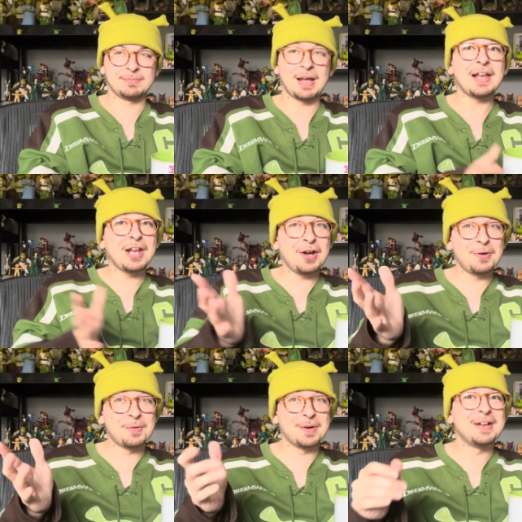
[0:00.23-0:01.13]

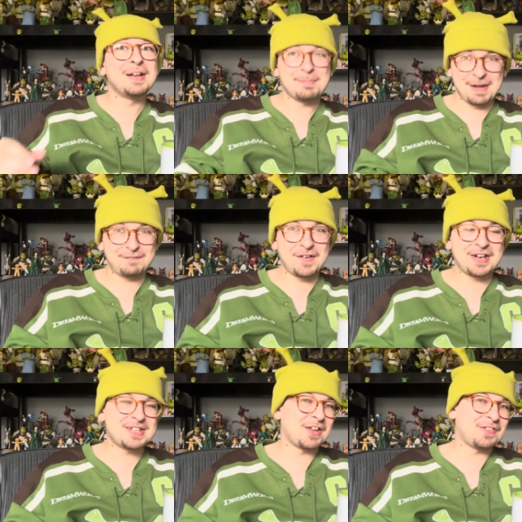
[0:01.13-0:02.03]
Hello, my
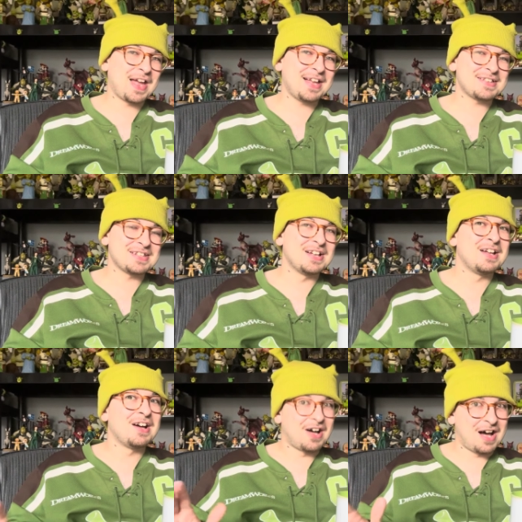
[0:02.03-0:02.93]
fairy tale fangs.
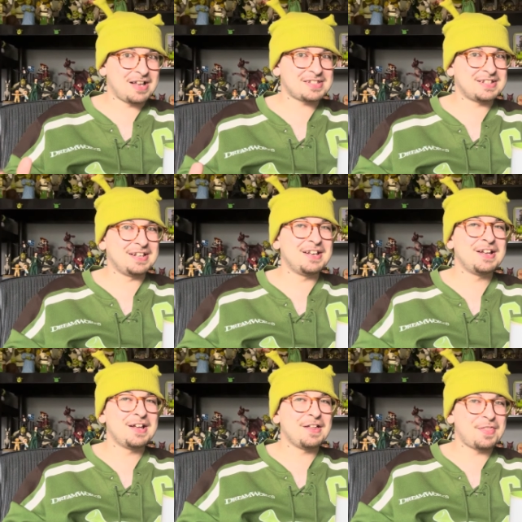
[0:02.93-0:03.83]
Austin
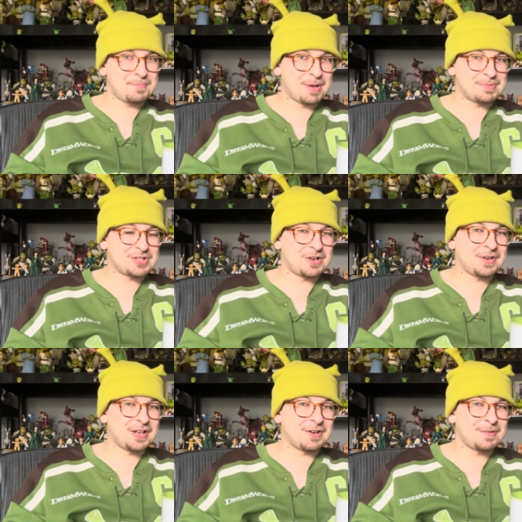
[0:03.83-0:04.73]
the Brimstone
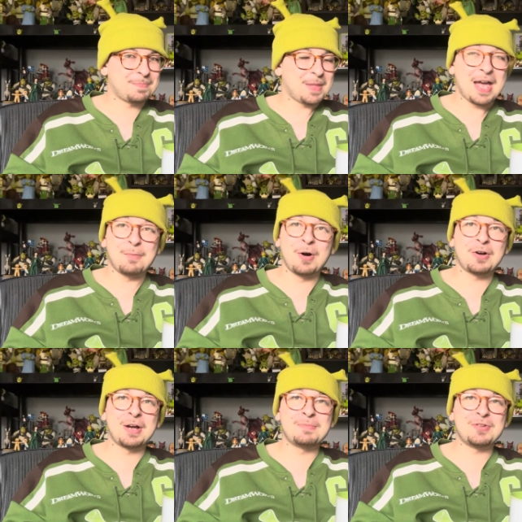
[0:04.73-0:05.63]
here, and
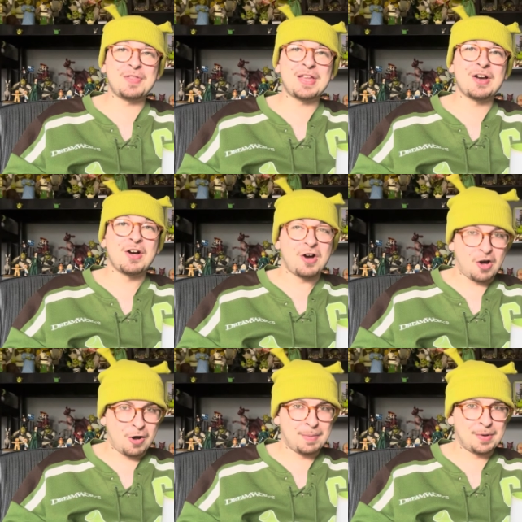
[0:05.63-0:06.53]
welcome to the
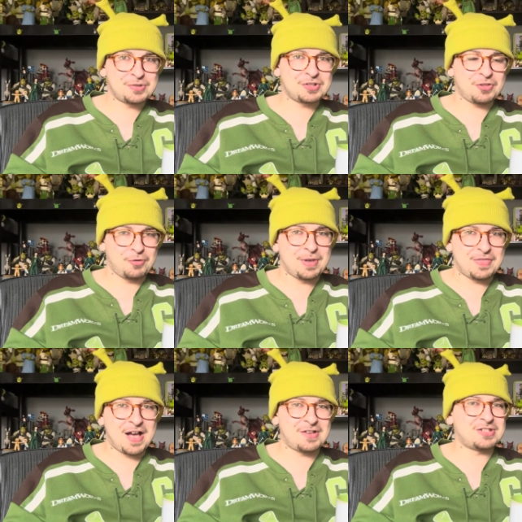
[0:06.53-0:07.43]
almost
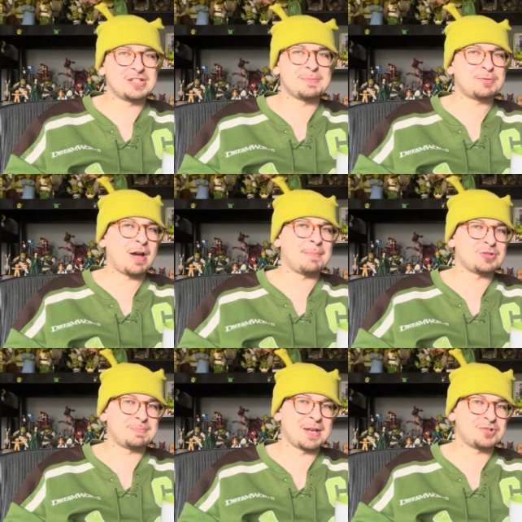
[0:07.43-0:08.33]
3,000 subscriber
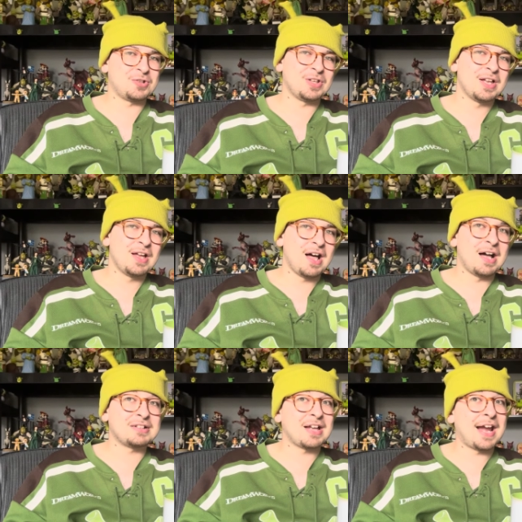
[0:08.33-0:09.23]
special,
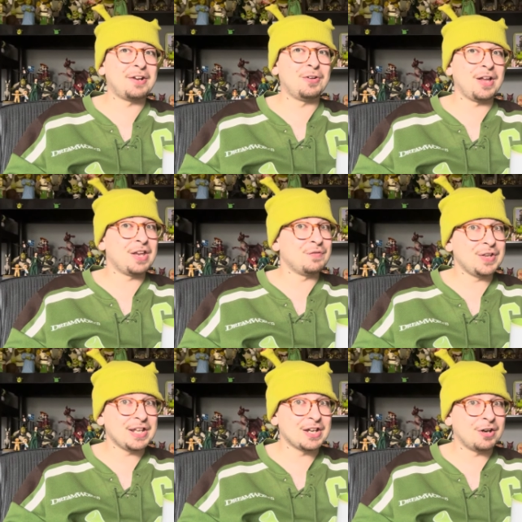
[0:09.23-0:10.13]
a title and
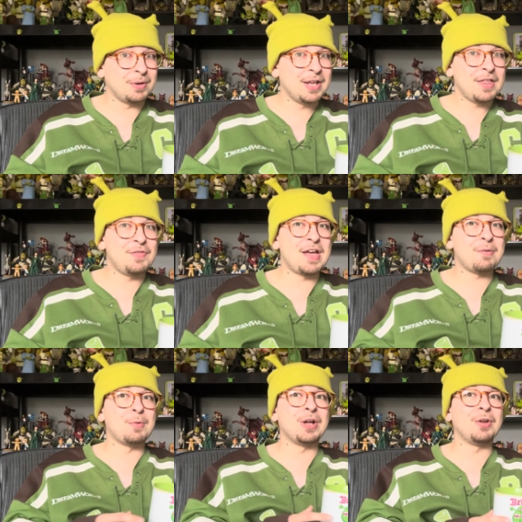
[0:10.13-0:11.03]
video that
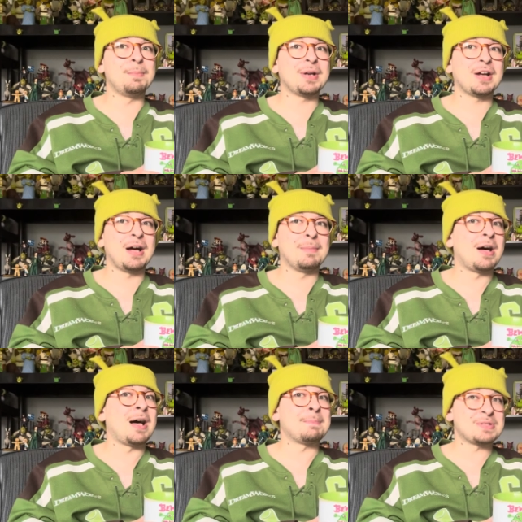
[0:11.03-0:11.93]
will become
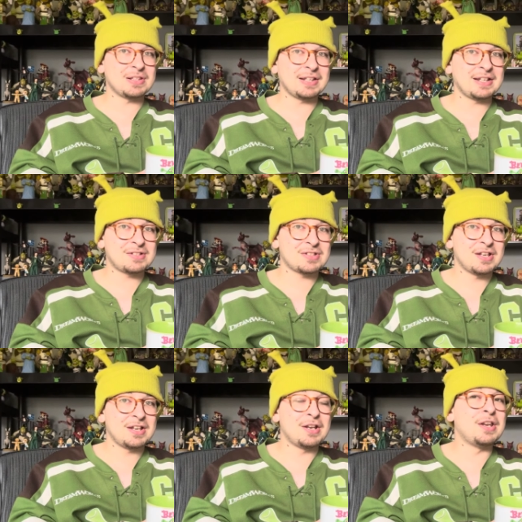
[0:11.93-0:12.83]
obsolete
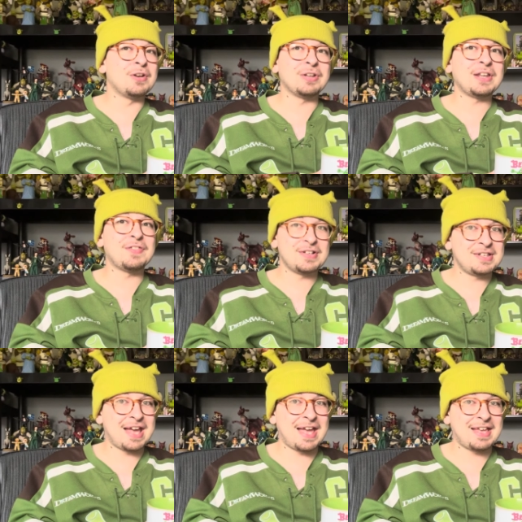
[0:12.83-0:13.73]
nearly the
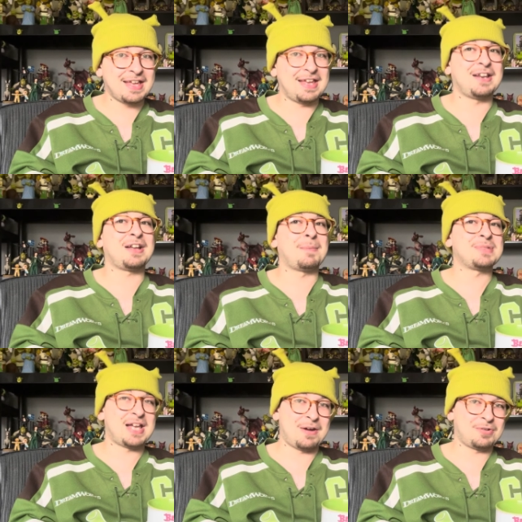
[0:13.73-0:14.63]
day it
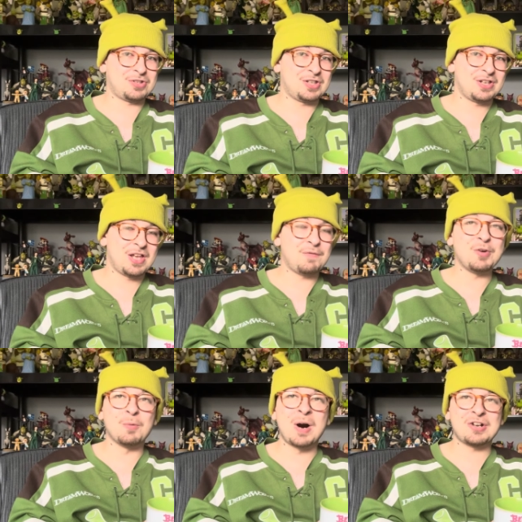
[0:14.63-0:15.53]
comes out. If
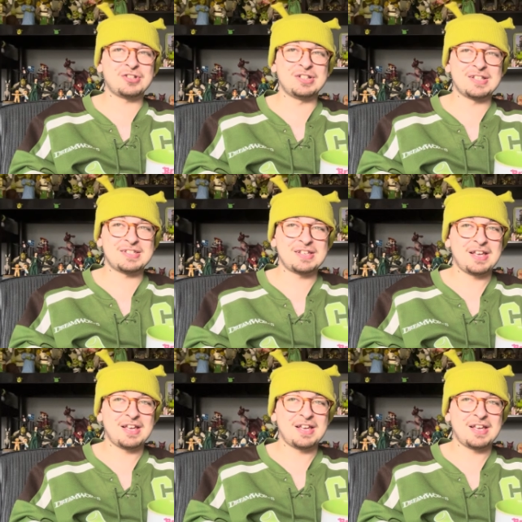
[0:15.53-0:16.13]
you're watching this